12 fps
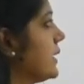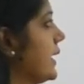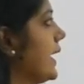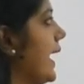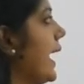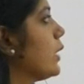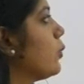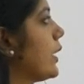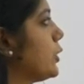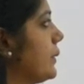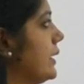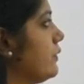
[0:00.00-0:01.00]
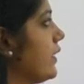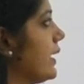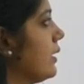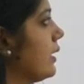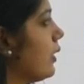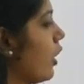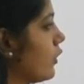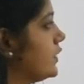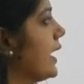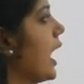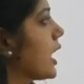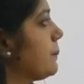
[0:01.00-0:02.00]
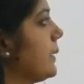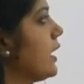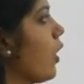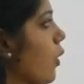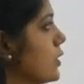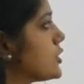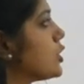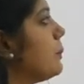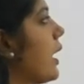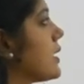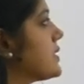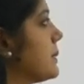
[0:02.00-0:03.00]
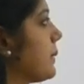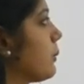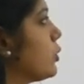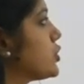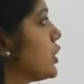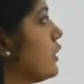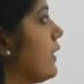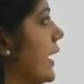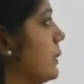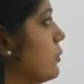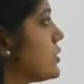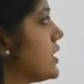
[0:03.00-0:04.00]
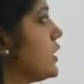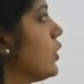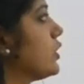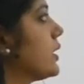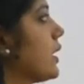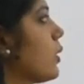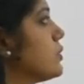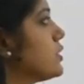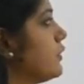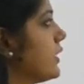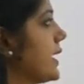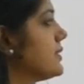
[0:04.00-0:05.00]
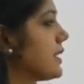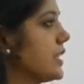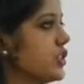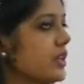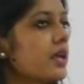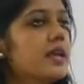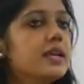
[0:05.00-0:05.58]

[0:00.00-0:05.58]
3A and 125 of the RPA also bars the promotion of animosity on the grounds of race, religion.